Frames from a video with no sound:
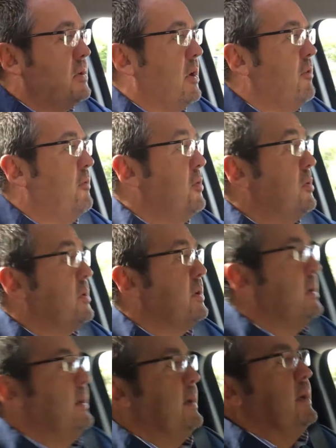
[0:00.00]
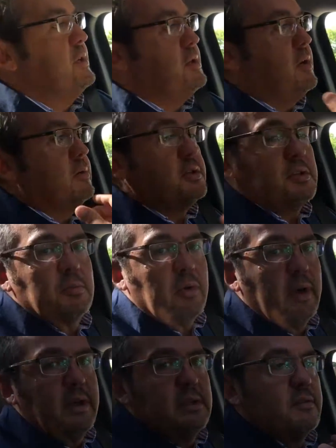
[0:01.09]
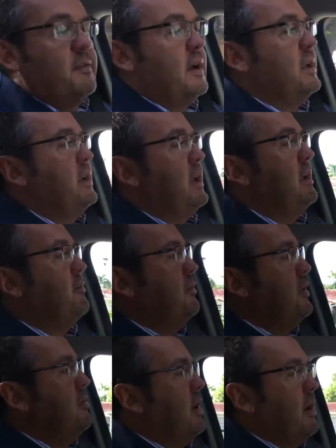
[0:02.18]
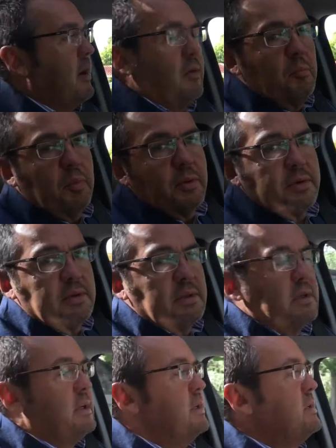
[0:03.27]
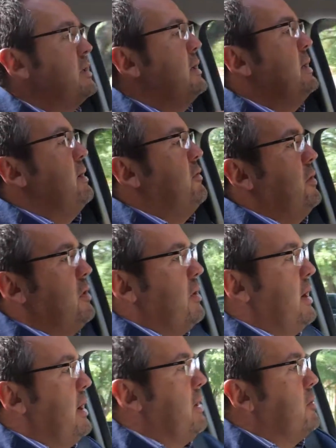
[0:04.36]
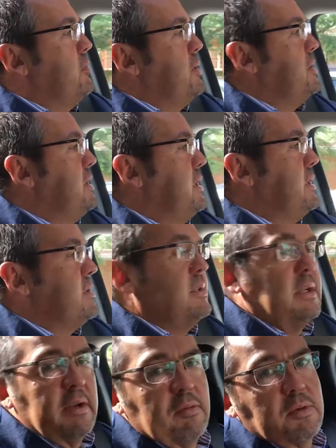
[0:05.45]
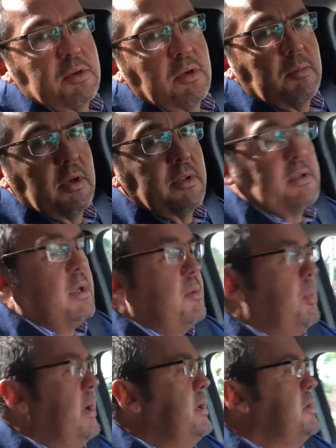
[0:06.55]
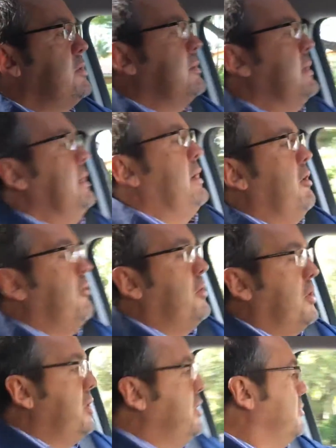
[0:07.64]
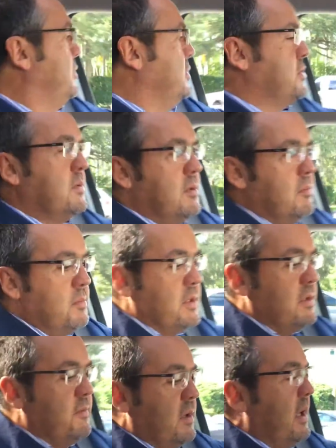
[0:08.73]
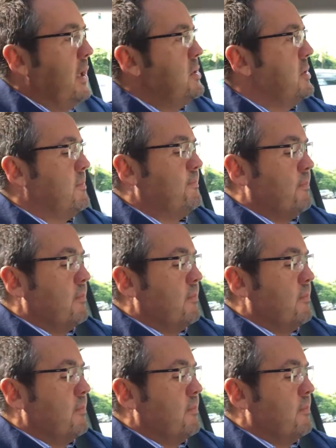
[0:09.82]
to go forward. So summarize, validate, figure out how important it is, figure out how committed he is, and then everyone's going to be on the same page. Avoid mutual mystification.